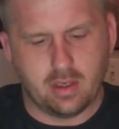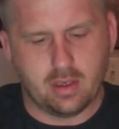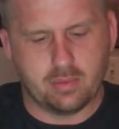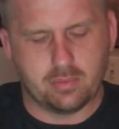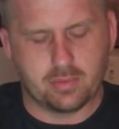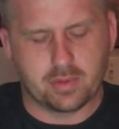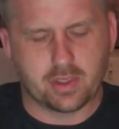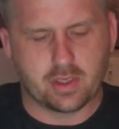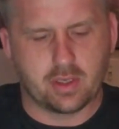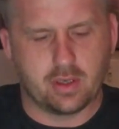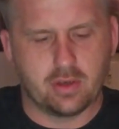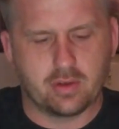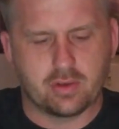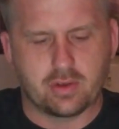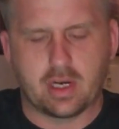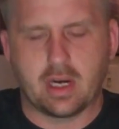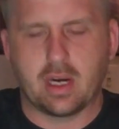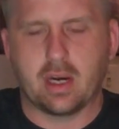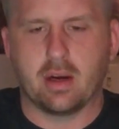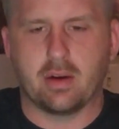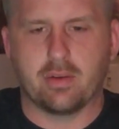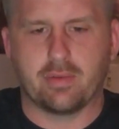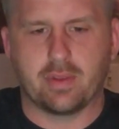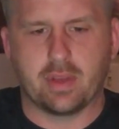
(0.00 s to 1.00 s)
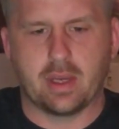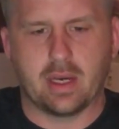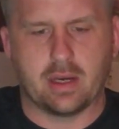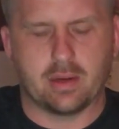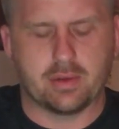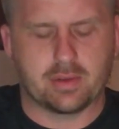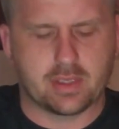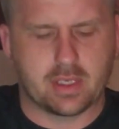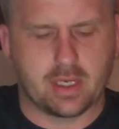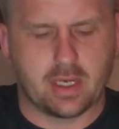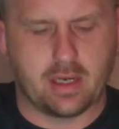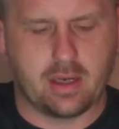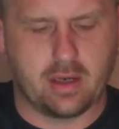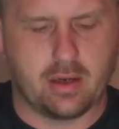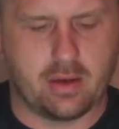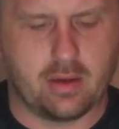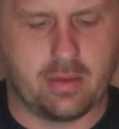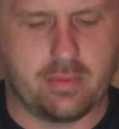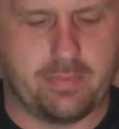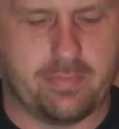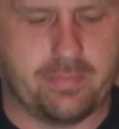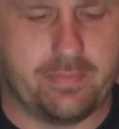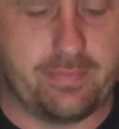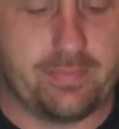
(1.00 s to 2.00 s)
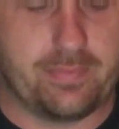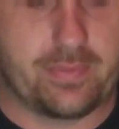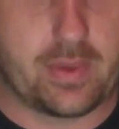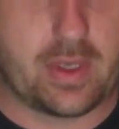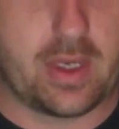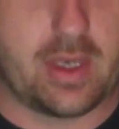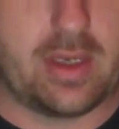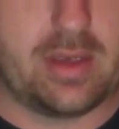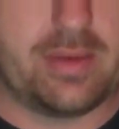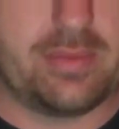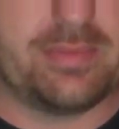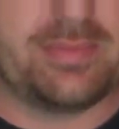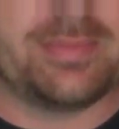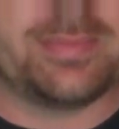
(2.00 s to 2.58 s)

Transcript: I'm just gonna dry off the outside here, okay?